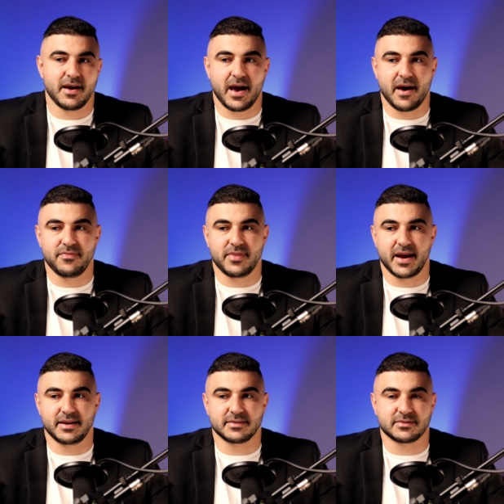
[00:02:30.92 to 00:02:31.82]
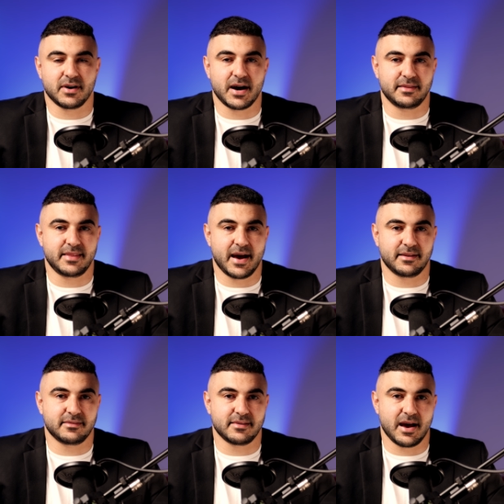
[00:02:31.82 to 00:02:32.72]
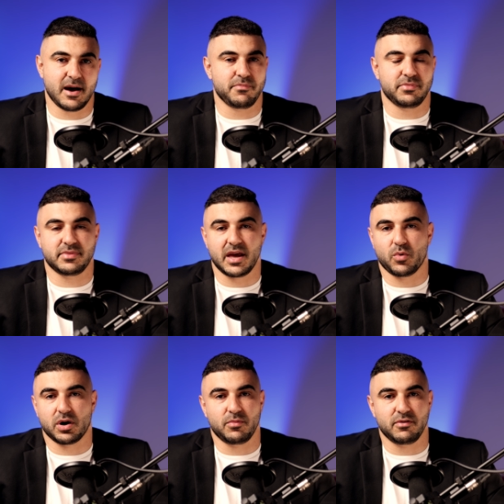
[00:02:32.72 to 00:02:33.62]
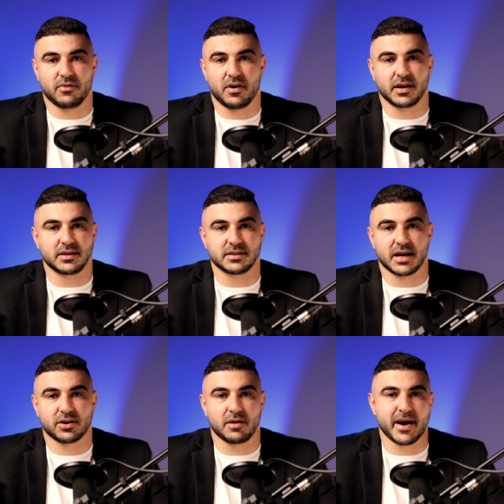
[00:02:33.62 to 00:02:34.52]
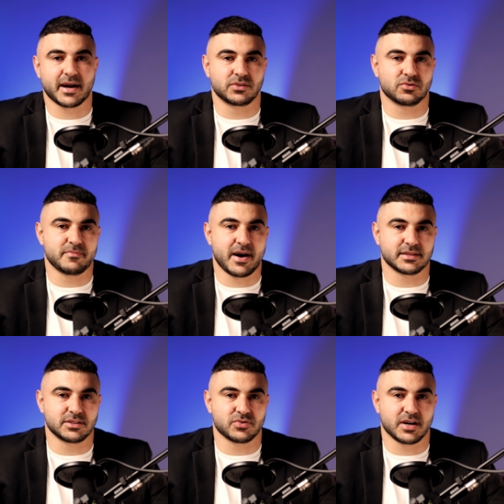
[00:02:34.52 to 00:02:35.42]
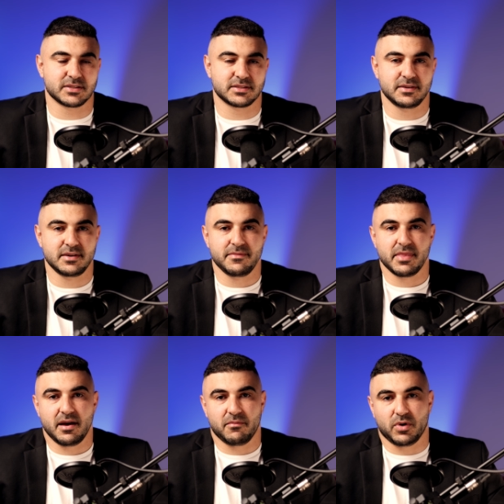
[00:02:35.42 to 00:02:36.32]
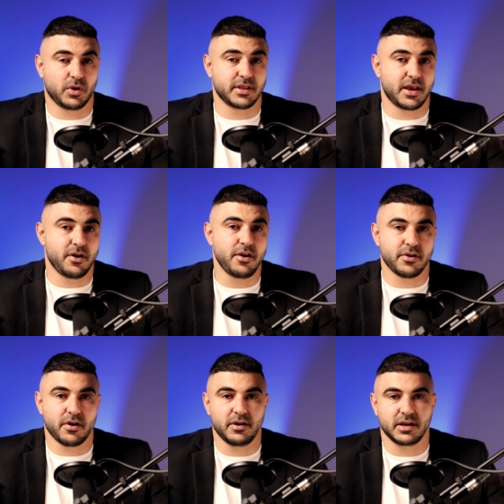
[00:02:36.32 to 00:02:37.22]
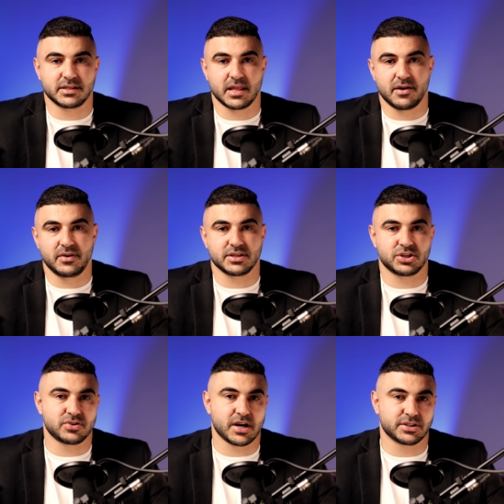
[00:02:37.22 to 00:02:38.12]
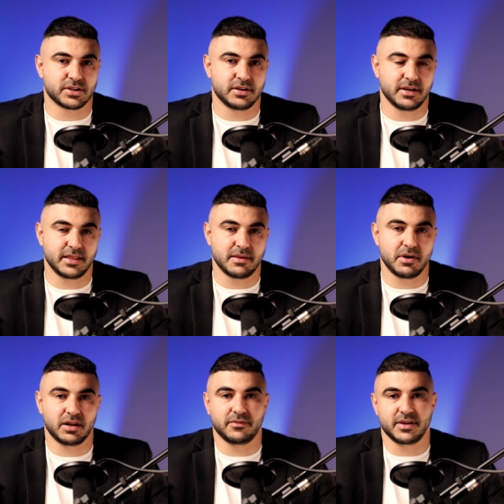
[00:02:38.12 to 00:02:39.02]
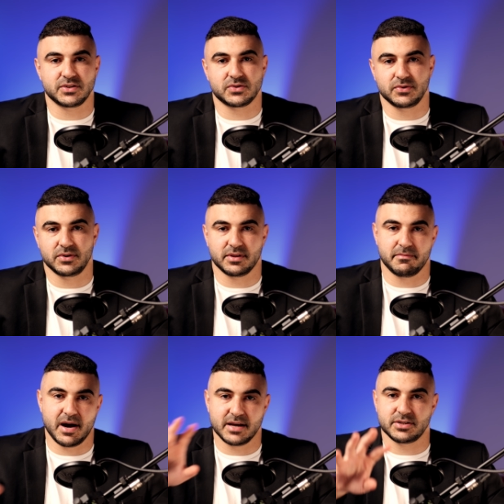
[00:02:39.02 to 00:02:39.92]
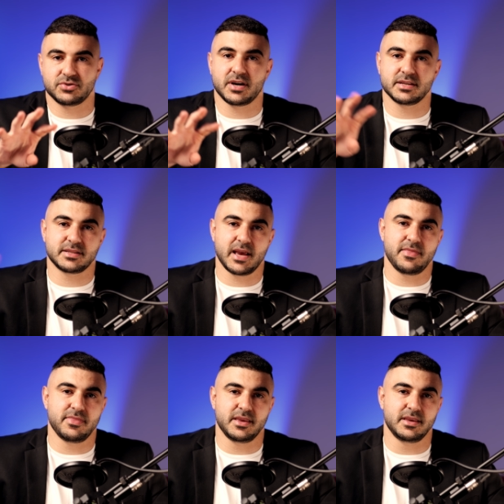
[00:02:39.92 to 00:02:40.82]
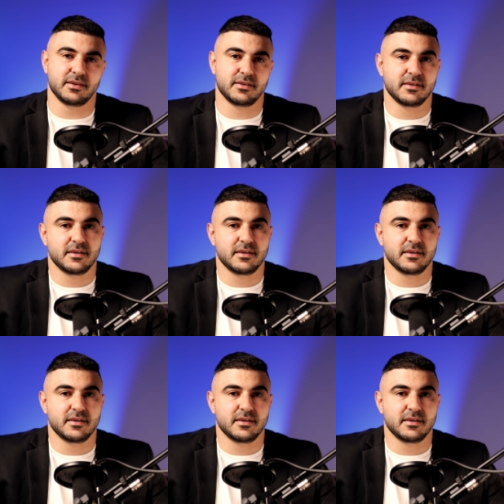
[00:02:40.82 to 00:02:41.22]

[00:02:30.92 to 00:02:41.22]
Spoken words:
and they decide that they want to move on and go back into a master trust. What they don't know is that there is a structure in the middle of these two, the master trust and the